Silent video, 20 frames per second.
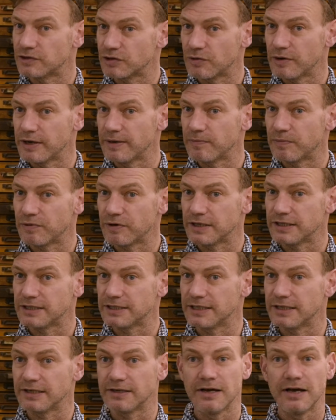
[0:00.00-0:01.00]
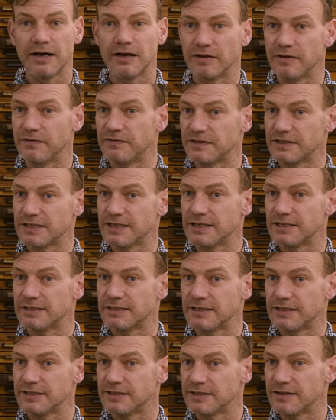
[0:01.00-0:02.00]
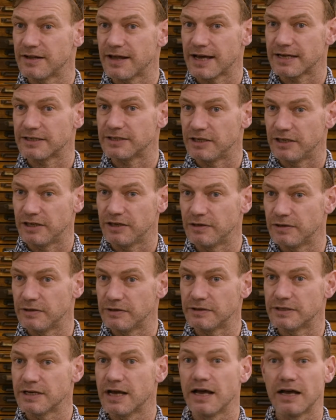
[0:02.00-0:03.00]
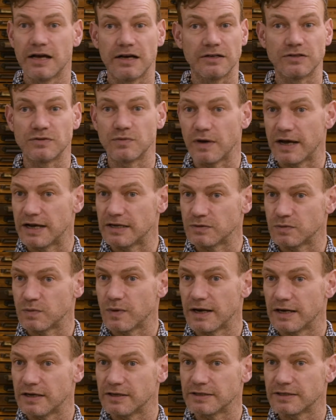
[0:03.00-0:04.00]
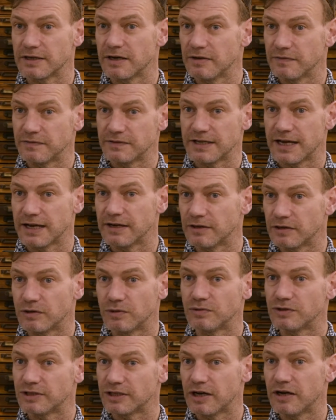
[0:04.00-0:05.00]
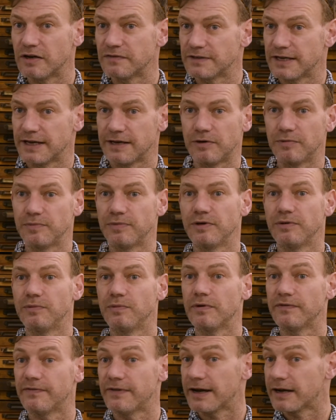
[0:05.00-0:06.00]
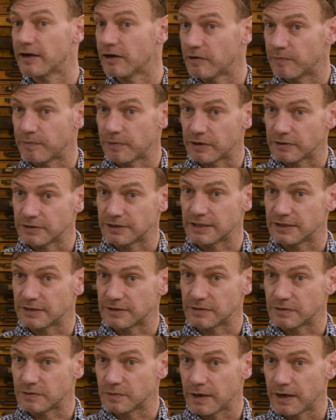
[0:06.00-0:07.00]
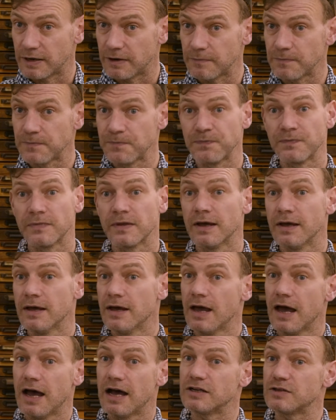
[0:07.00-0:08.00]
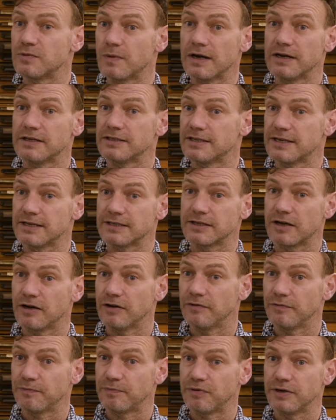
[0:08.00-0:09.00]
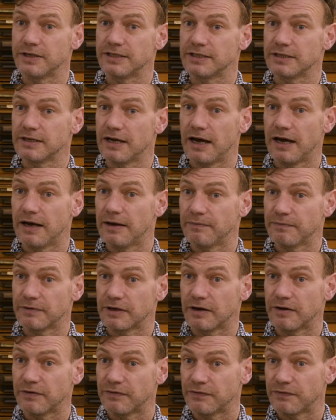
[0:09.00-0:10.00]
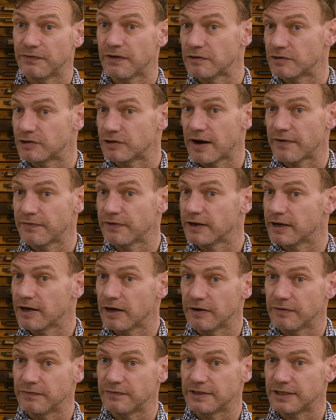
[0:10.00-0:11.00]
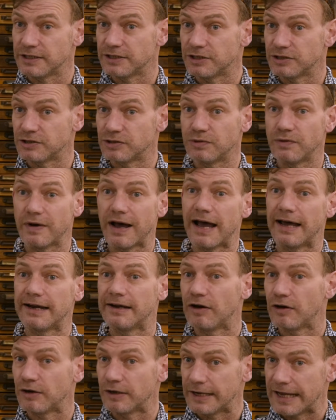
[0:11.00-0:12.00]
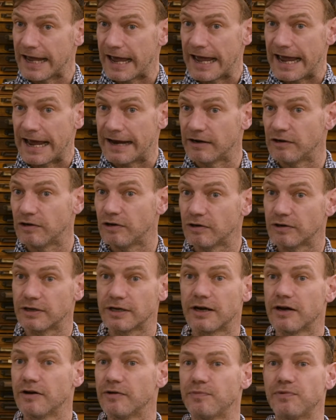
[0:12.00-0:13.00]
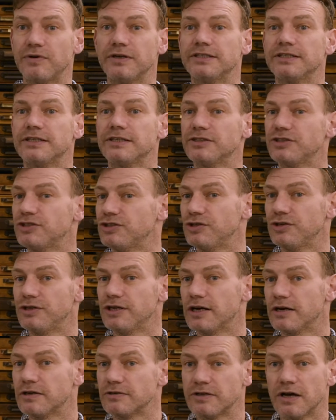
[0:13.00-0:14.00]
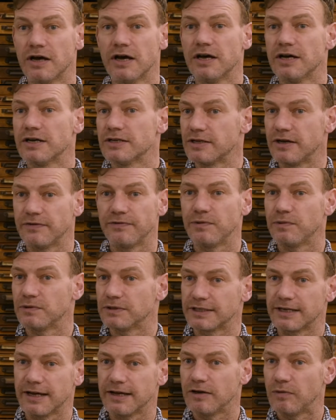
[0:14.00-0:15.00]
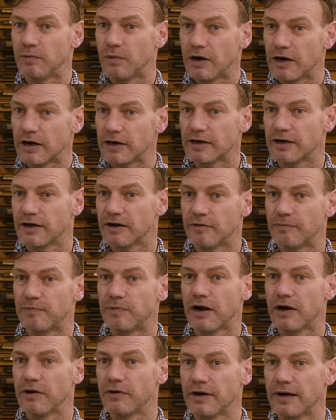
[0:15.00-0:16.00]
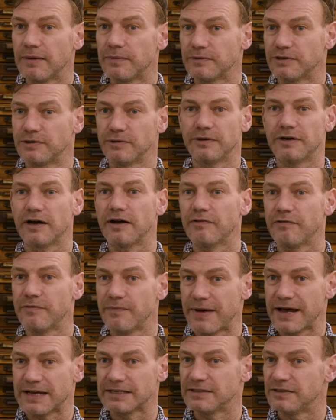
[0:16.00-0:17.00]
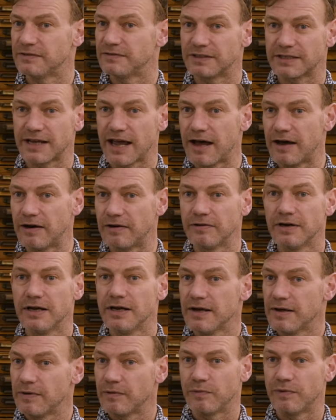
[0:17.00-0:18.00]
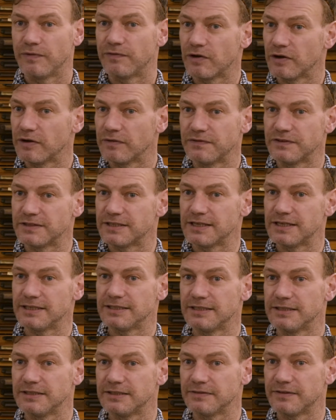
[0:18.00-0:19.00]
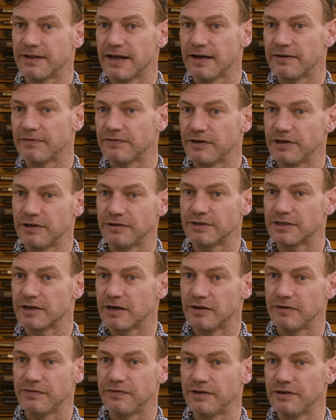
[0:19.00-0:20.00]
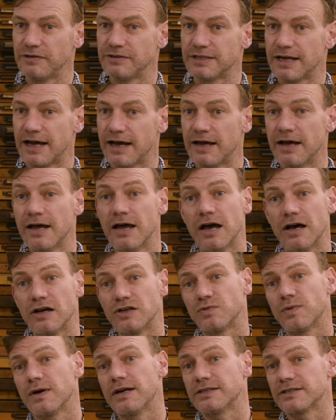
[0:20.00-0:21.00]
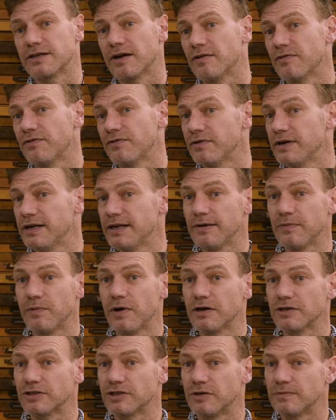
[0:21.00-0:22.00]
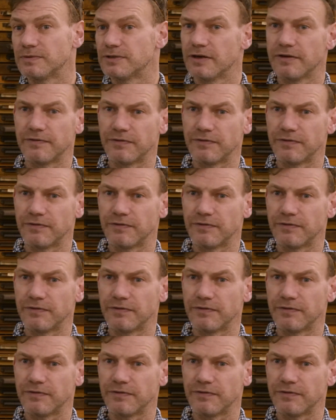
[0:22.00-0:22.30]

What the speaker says: screen printing, the facilities are there to use, as well as kind of technical staff to help you with that kind of process as well. As well as there's kind of print, kind of photographic, kind of digital and on the analog kind of printing studios. So if you want to get your work kind of blown up to a kind of a massive scale, we've got the facilities there for you to kind of use that. As well as kind of 3D workshops. So